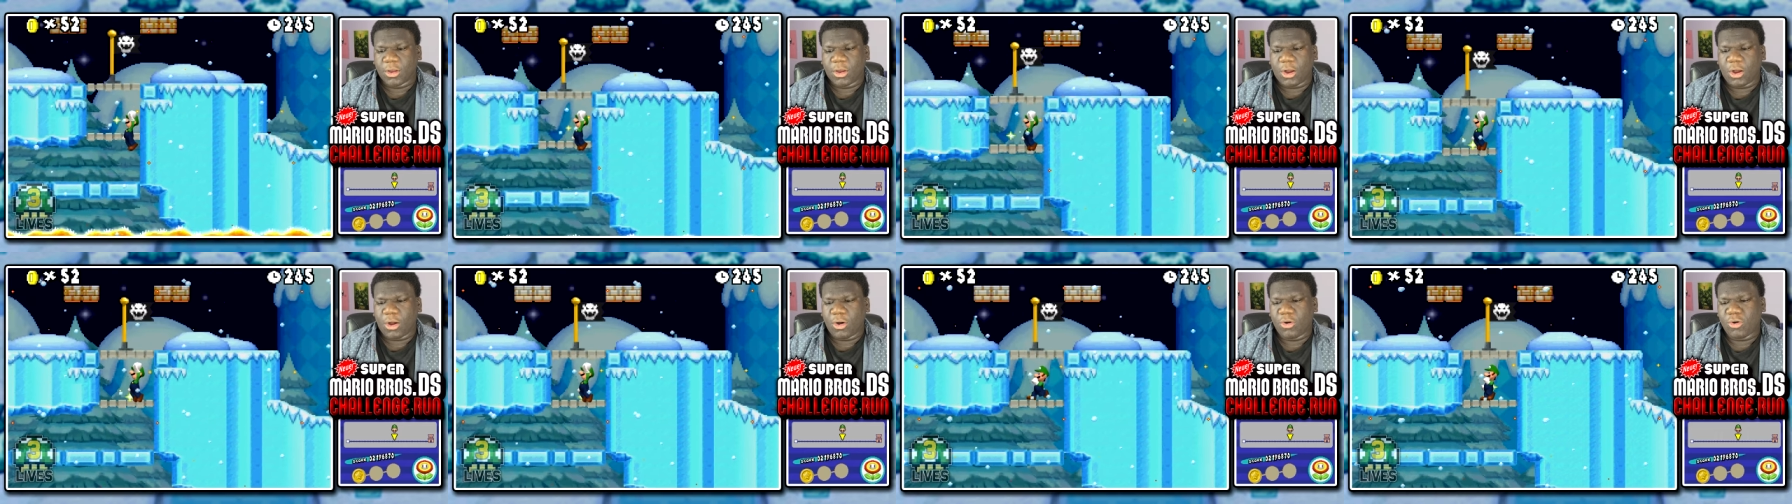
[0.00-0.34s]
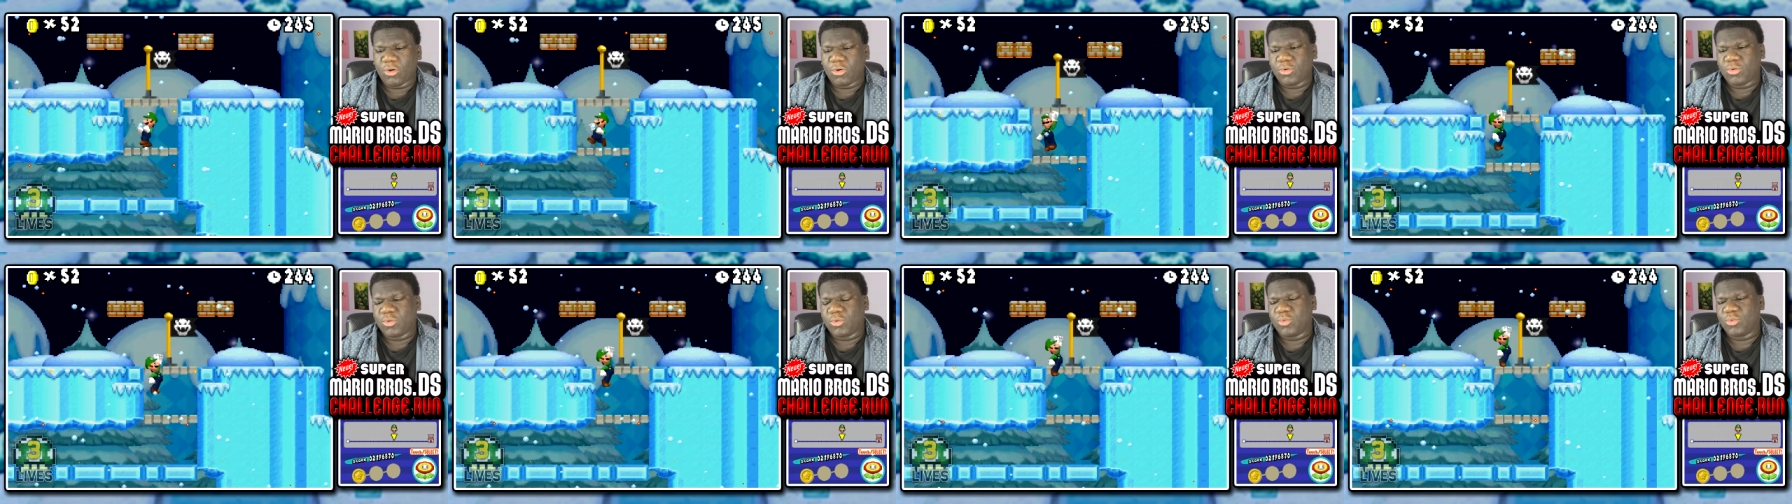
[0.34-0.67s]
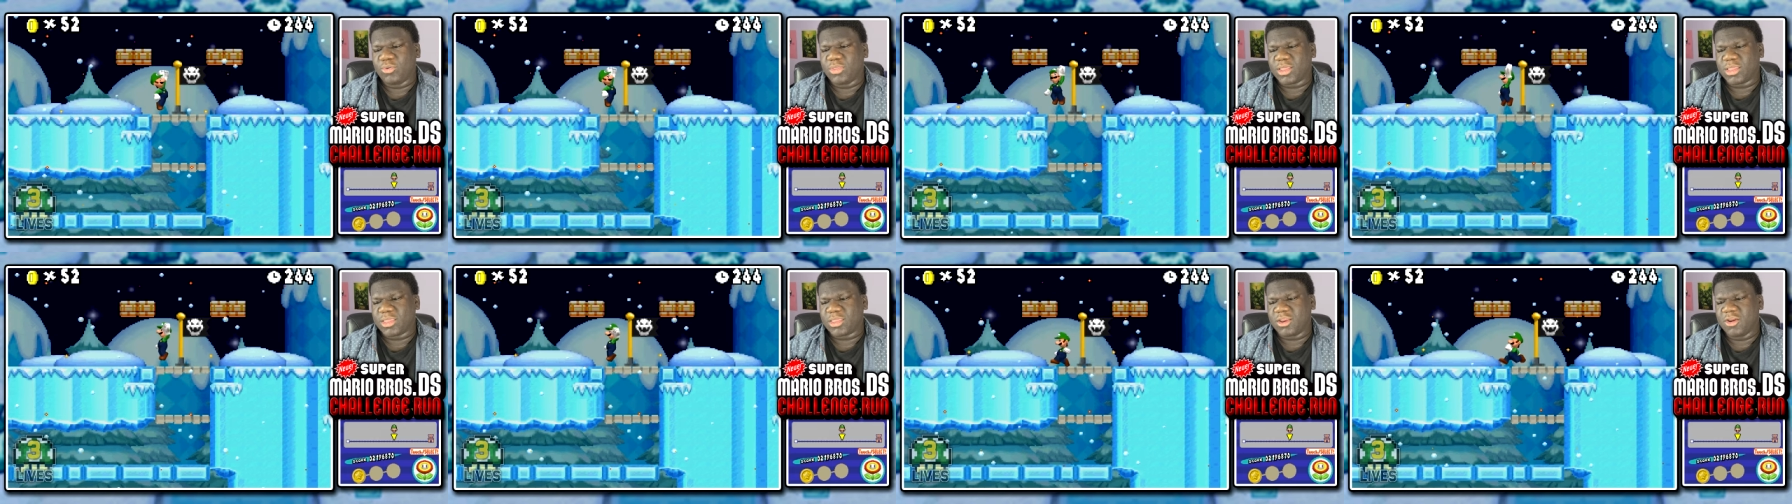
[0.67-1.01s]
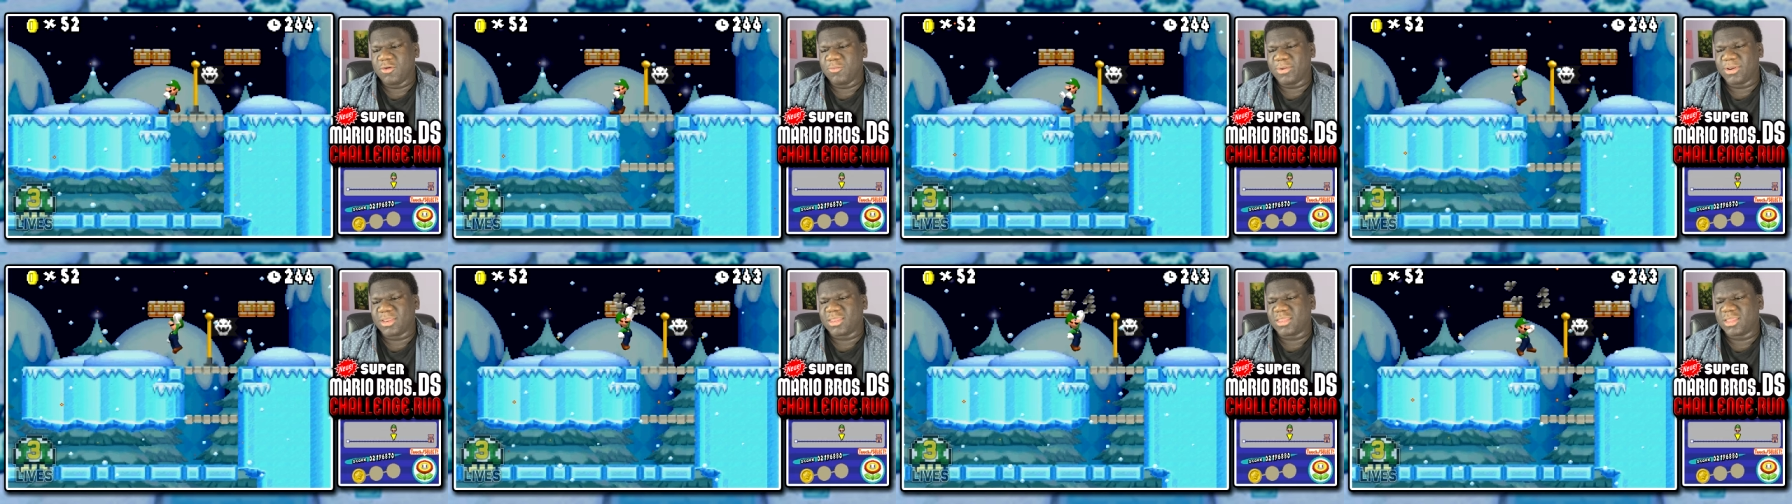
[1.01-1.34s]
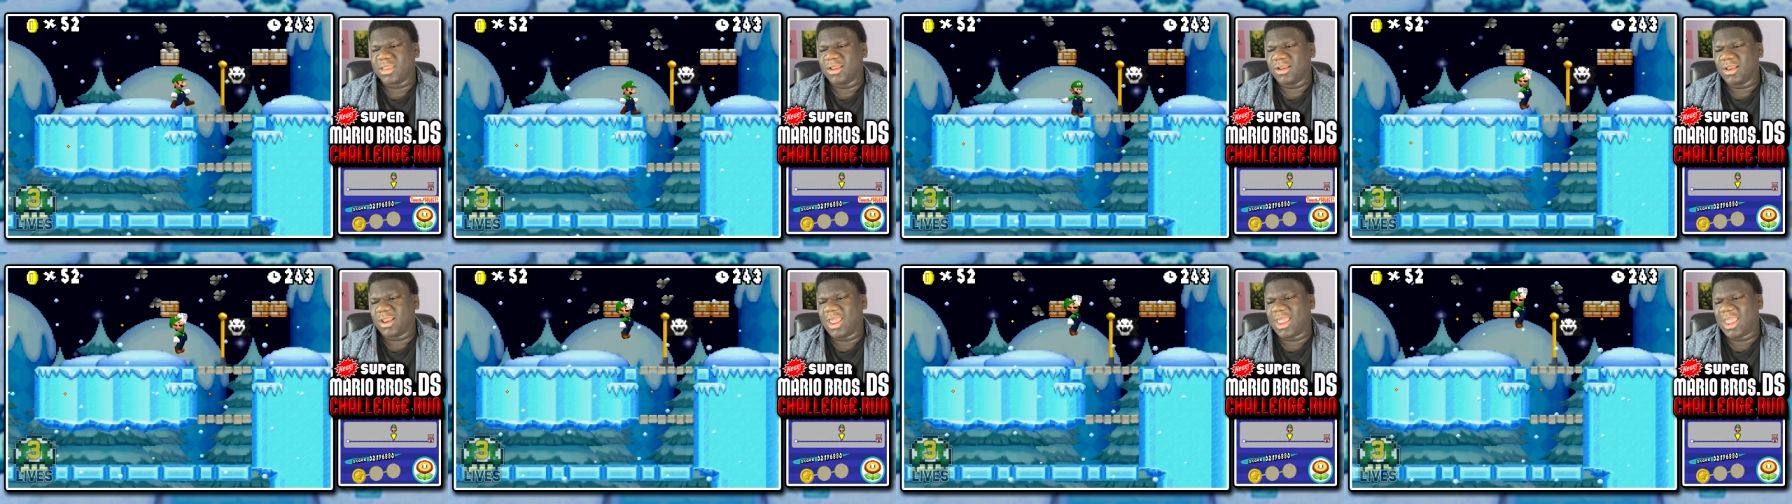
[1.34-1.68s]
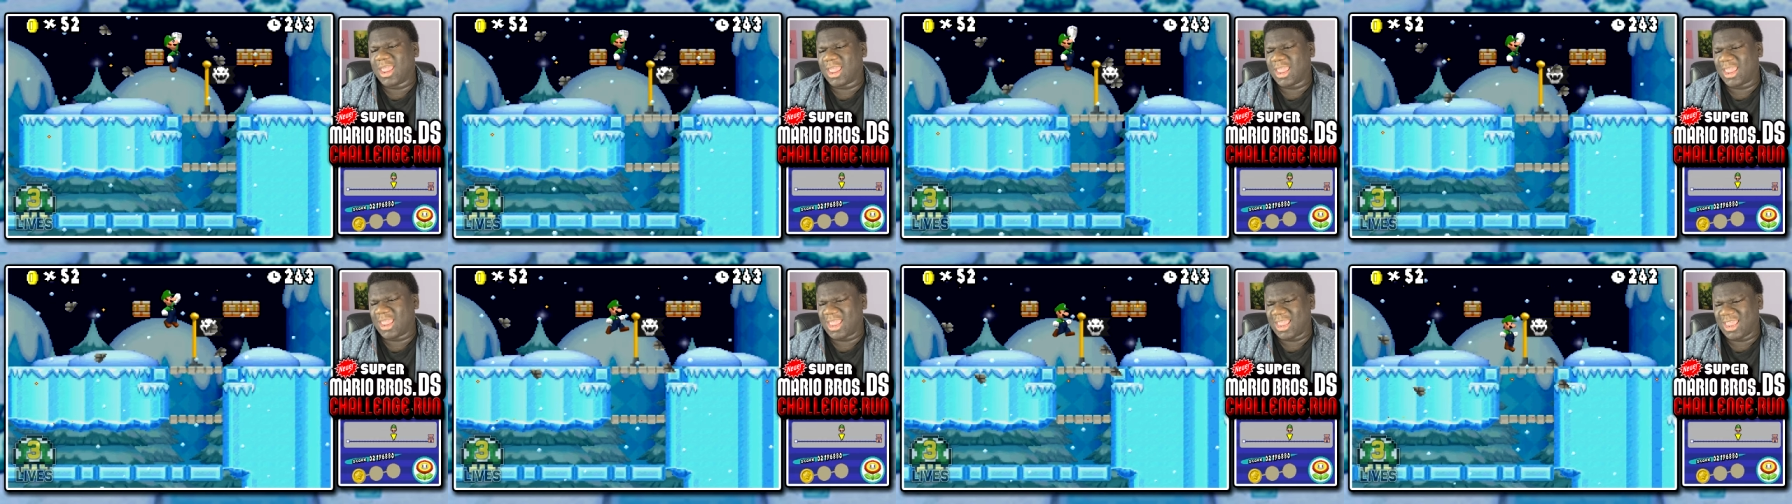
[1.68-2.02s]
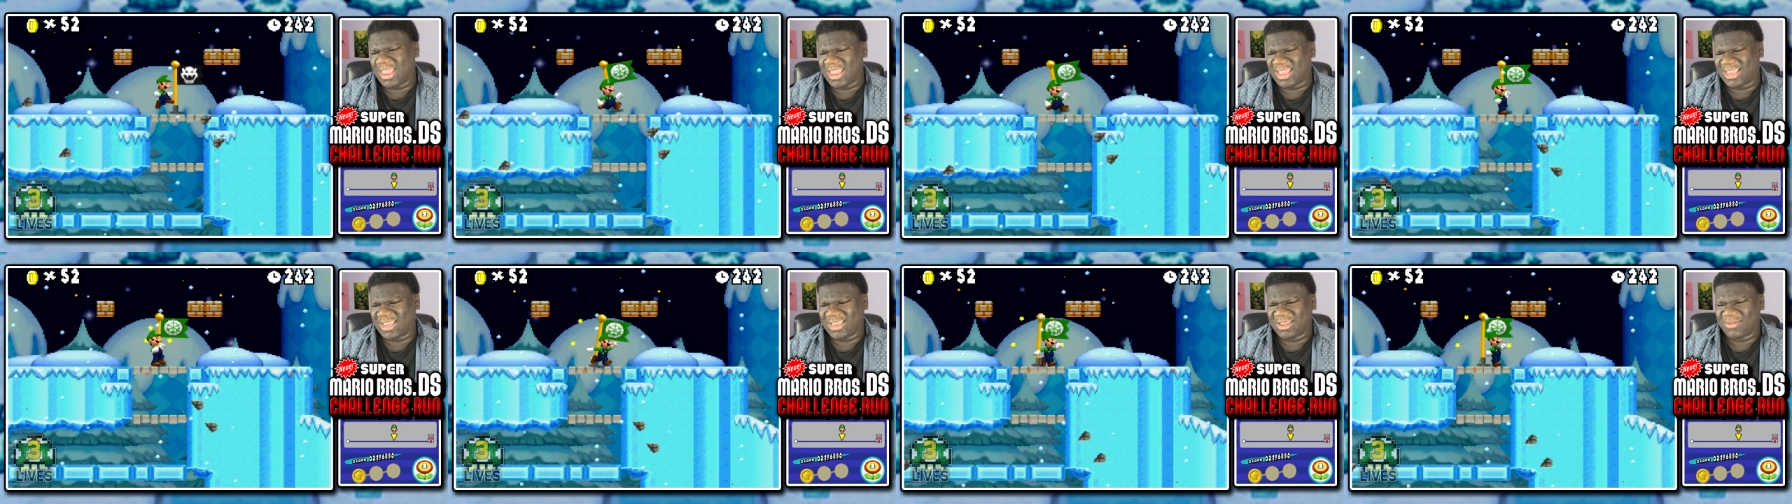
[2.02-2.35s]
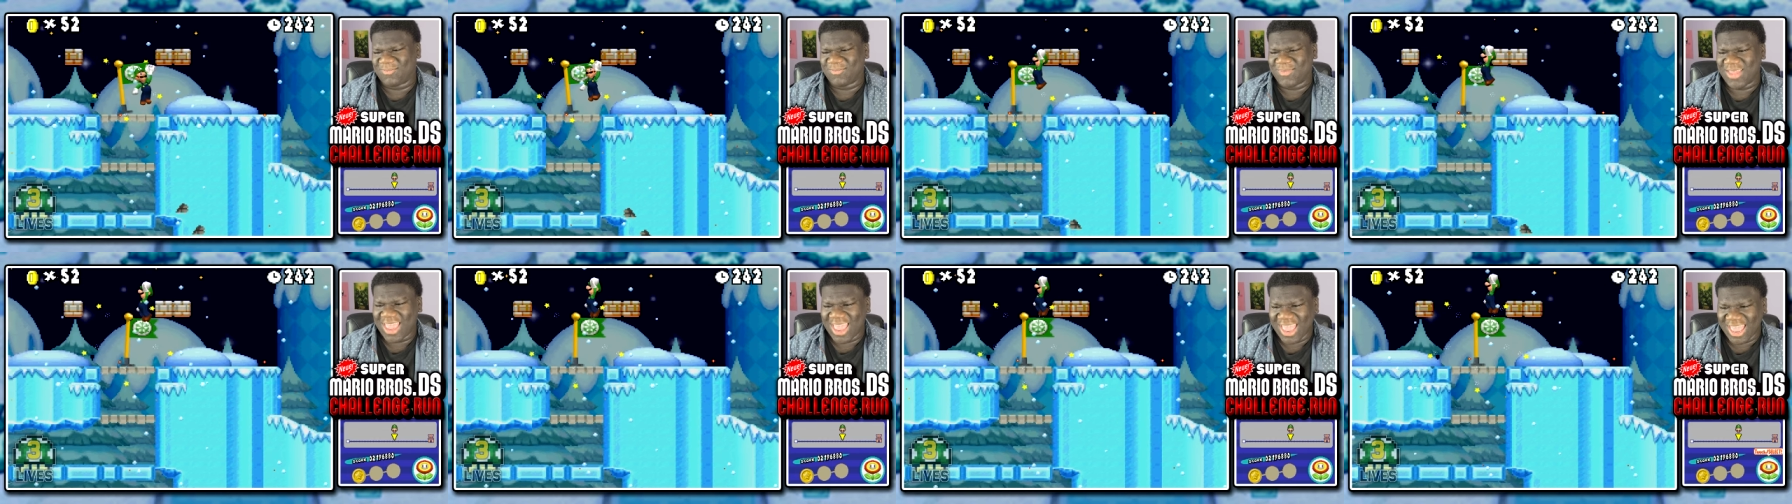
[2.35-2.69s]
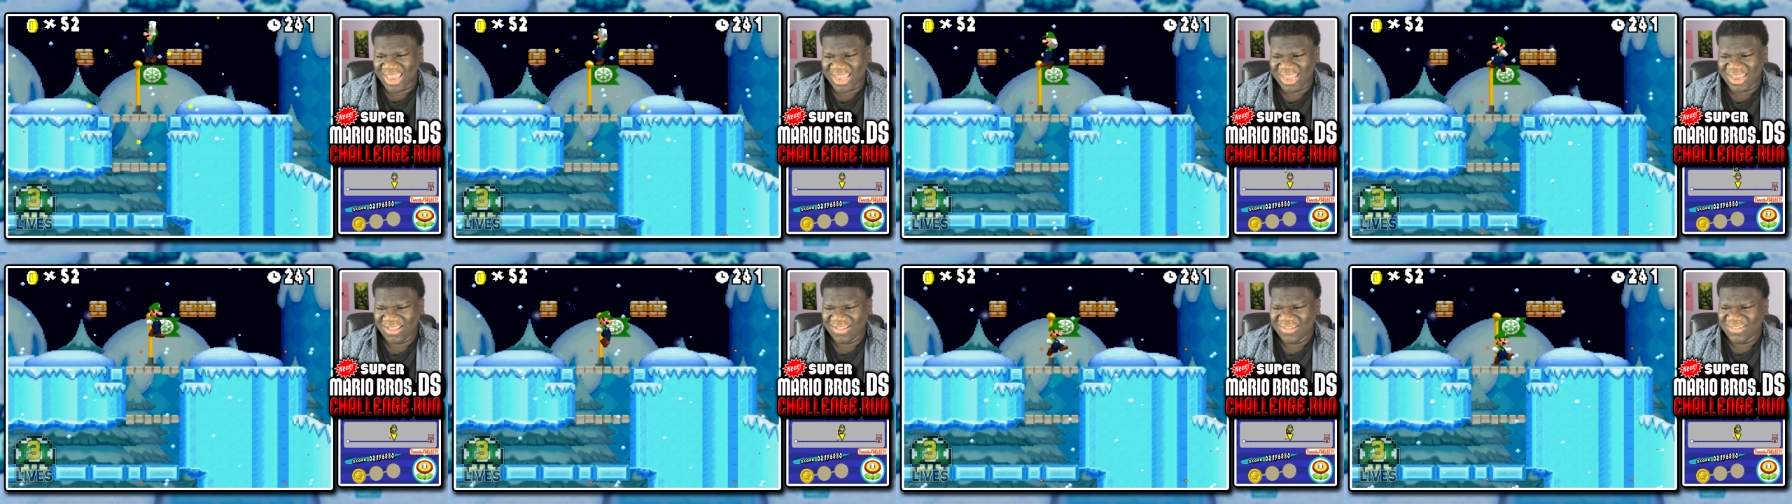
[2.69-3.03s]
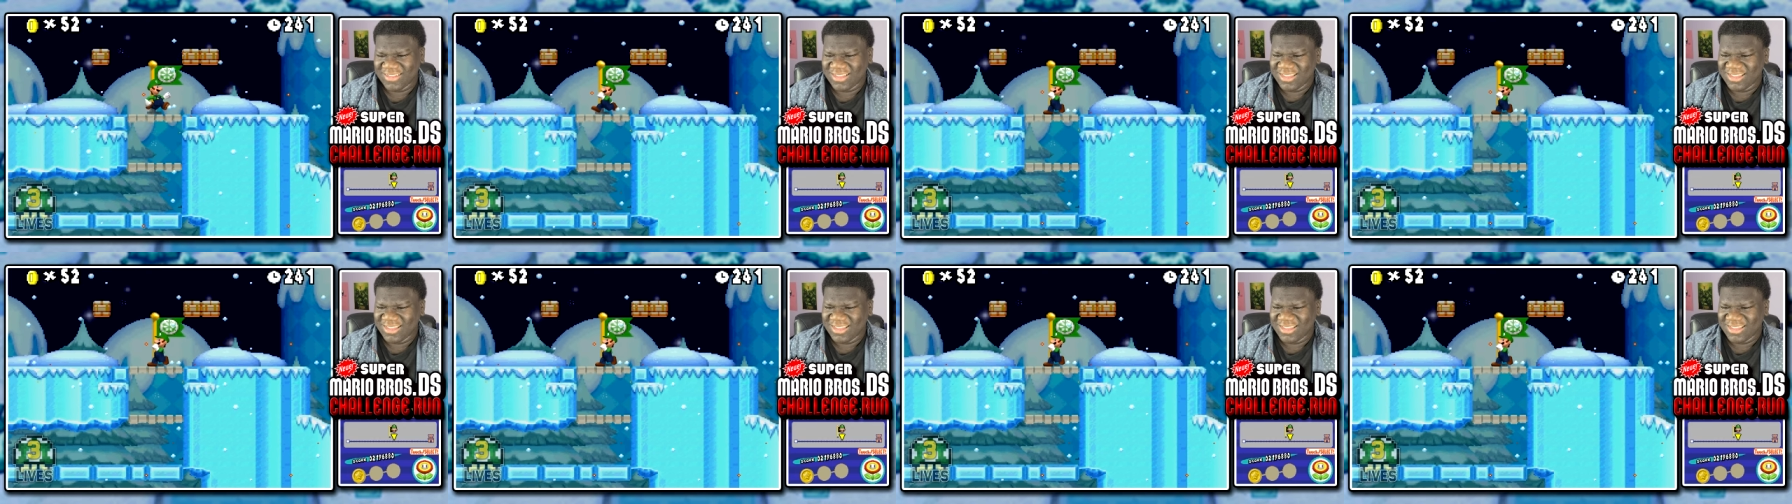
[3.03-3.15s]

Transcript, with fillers: Oh, the stupid ceiling, man.